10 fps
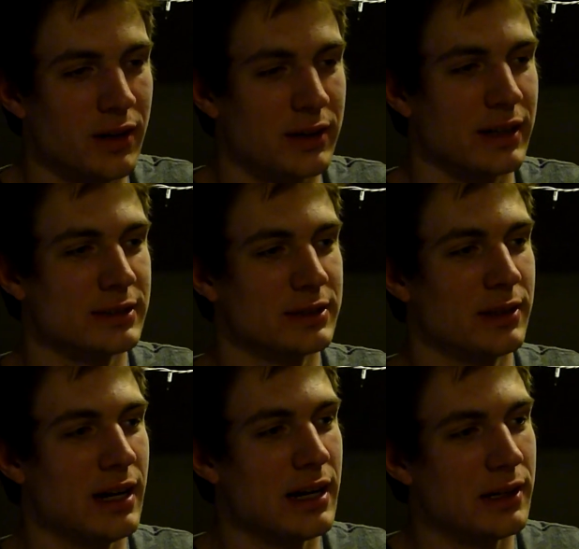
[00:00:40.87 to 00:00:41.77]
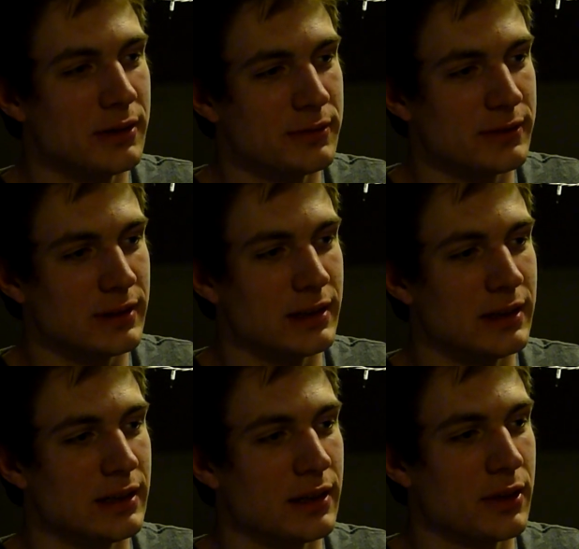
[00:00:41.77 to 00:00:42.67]
Okay, so I have
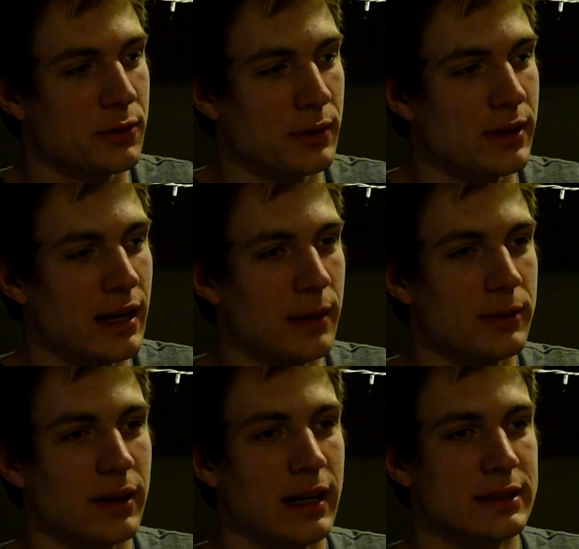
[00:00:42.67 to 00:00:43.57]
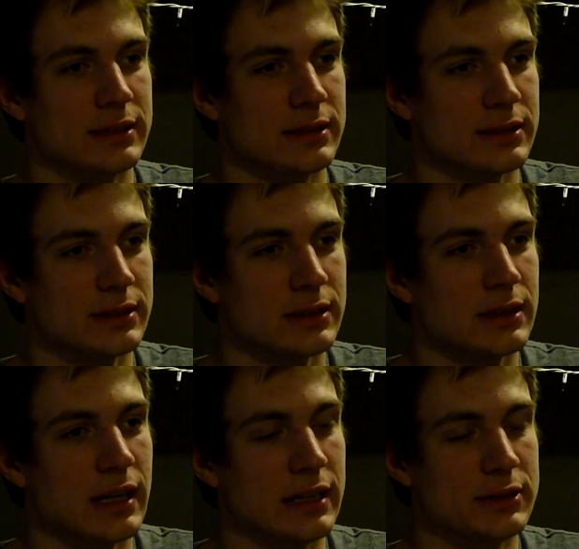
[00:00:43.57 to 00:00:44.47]
uh, three lab classes,
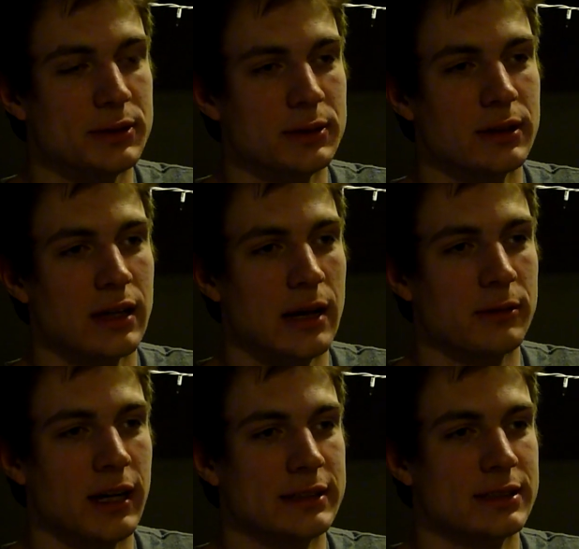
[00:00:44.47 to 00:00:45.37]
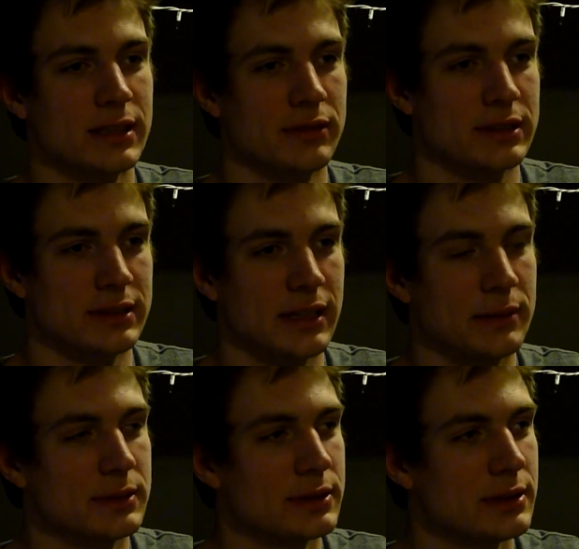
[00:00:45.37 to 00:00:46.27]
and two of the lab classes have
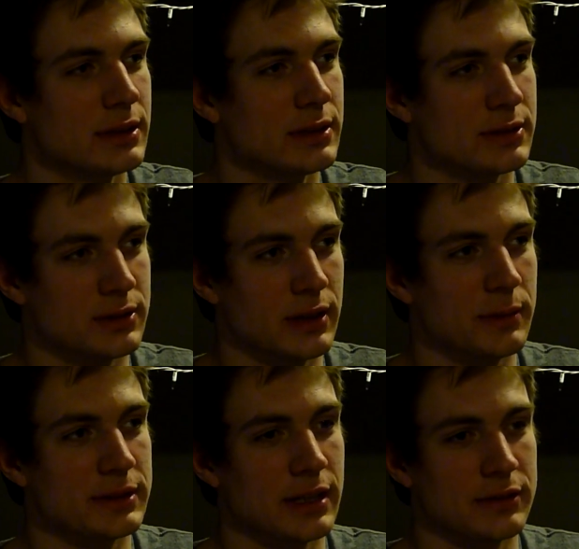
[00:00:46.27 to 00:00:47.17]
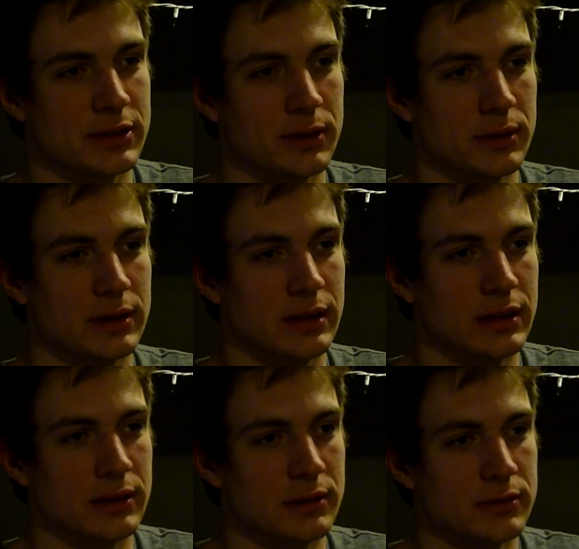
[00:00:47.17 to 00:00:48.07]
exams. So that means I have a total
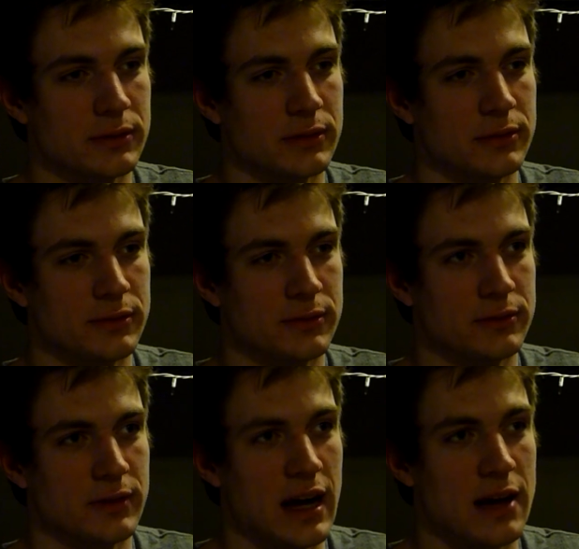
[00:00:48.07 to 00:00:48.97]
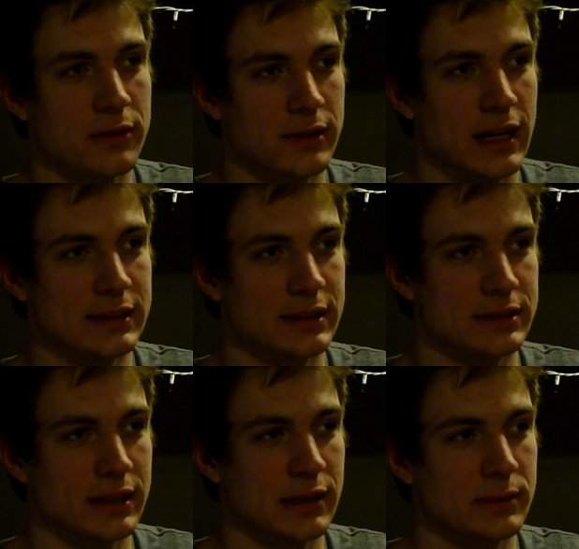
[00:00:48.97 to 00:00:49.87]
of five class
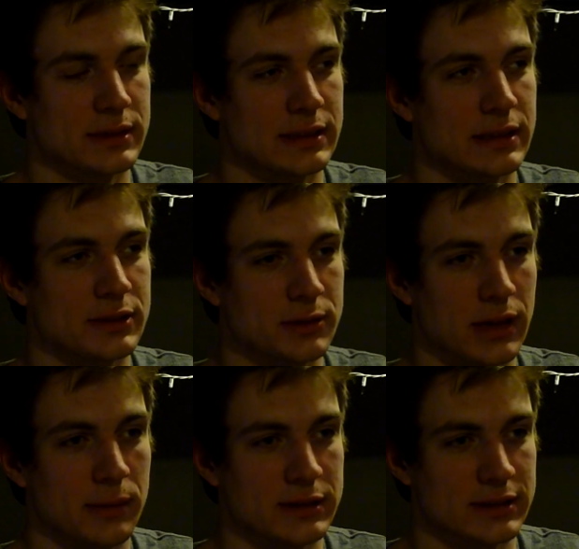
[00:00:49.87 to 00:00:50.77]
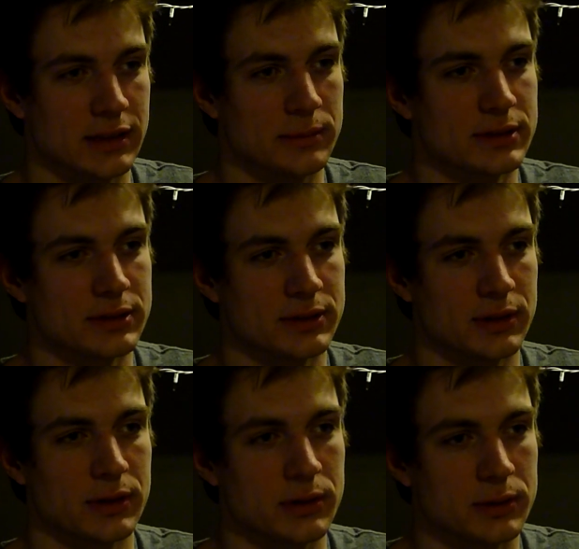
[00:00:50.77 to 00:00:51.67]
exams and then two lab exams, so
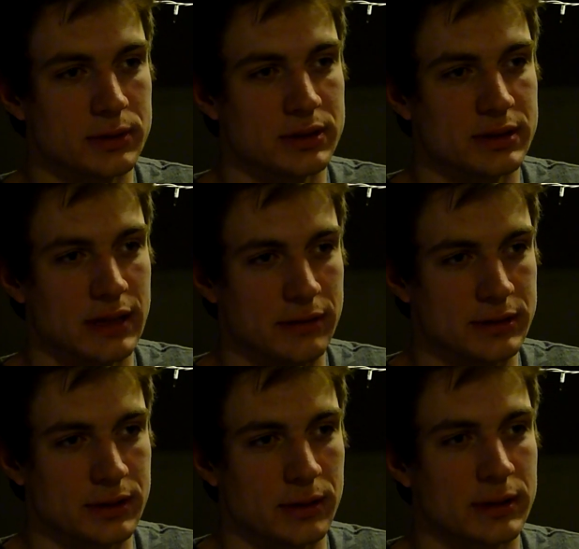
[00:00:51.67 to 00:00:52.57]
seven total